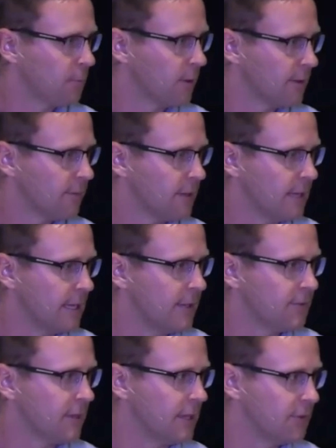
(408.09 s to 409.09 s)
One of it
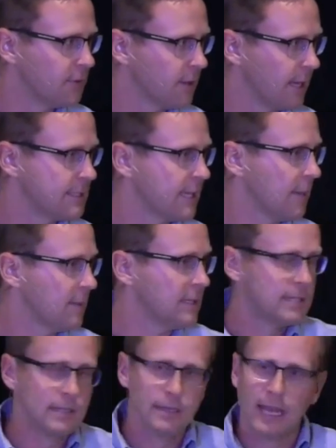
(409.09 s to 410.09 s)
is the Israelites came
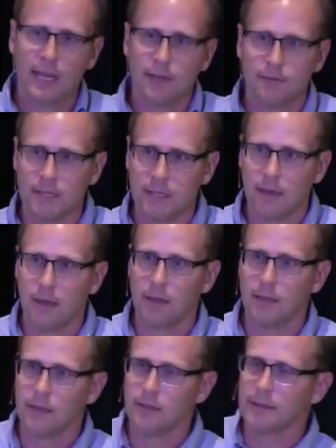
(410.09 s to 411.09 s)
into the land of
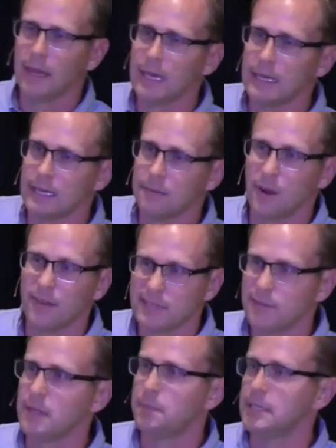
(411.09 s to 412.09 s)
Canaan
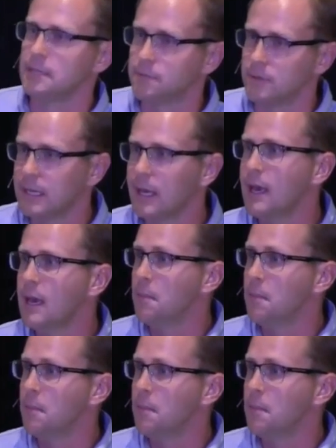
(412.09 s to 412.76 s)
relatively peacefully.